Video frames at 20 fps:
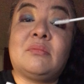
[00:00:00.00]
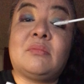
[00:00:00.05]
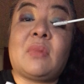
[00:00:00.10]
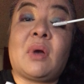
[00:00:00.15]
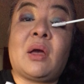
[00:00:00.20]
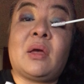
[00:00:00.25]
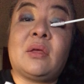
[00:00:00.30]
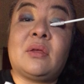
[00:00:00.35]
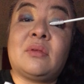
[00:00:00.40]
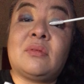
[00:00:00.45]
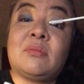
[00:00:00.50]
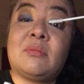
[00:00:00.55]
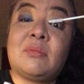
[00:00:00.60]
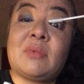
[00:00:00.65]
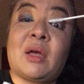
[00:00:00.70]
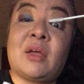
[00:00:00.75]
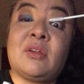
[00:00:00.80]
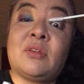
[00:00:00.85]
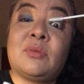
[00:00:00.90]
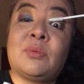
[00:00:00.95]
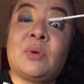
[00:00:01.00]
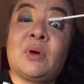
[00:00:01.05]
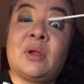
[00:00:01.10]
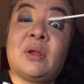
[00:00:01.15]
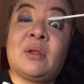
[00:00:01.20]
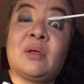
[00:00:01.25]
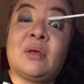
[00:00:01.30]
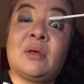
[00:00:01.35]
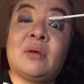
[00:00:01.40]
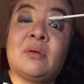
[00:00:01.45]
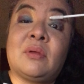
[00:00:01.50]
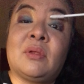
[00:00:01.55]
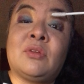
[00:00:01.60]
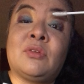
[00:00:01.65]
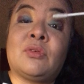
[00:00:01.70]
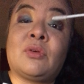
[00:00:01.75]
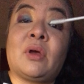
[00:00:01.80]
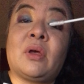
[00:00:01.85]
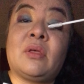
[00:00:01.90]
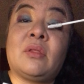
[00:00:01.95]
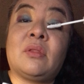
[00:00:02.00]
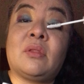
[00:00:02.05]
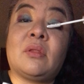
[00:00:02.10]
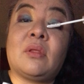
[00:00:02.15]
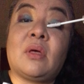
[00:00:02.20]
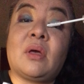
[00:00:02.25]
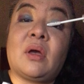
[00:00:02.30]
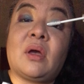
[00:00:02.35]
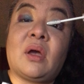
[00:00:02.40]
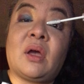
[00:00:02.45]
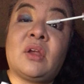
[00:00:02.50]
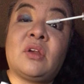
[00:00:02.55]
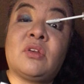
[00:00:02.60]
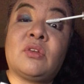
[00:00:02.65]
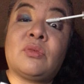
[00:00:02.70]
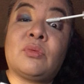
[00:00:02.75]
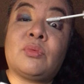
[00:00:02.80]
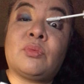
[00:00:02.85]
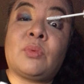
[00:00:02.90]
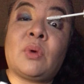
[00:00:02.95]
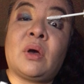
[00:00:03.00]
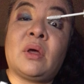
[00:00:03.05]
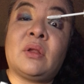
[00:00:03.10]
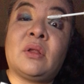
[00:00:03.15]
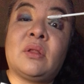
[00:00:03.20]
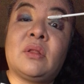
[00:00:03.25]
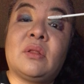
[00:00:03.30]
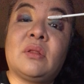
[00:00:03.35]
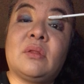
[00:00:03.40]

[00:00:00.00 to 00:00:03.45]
I just want to enjoy. I just want